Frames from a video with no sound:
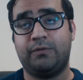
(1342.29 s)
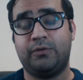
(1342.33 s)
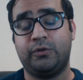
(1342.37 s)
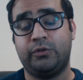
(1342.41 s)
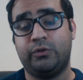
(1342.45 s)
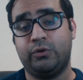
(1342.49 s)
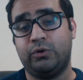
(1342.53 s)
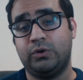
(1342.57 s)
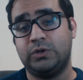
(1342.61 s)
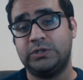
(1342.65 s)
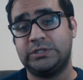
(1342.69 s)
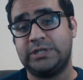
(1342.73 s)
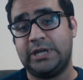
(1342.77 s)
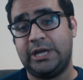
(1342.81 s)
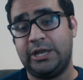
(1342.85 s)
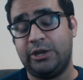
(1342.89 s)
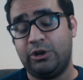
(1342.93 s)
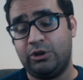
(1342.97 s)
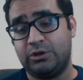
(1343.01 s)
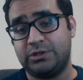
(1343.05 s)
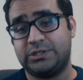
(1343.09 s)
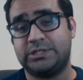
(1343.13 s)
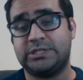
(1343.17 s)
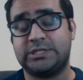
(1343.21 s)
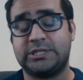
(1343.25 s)
For those that
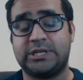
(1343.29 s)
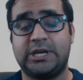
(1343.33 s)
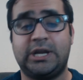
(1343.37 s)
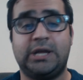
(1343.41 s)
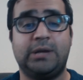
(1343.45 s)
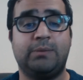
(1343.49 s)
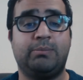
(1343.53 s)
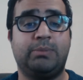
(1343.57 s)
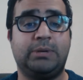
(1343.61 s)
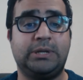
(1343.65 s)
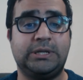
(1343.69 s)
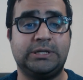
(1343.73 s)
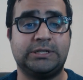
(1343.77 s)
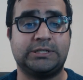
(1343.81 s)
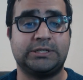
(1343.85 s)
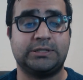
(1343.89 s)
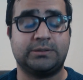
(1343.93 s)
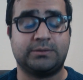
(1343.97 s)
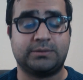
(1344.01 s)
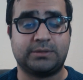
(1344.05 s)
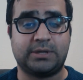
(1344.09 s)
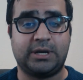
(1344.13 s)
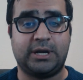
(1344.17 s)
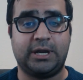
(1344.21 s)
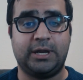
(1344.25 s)
are not subscribed, please
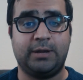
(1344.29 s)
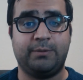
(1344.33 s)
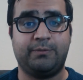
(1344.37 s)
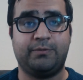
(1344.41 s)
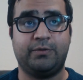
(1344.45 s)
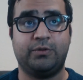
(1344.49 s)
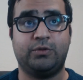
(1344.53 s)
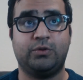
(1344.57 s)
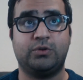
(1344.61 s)
subscribe.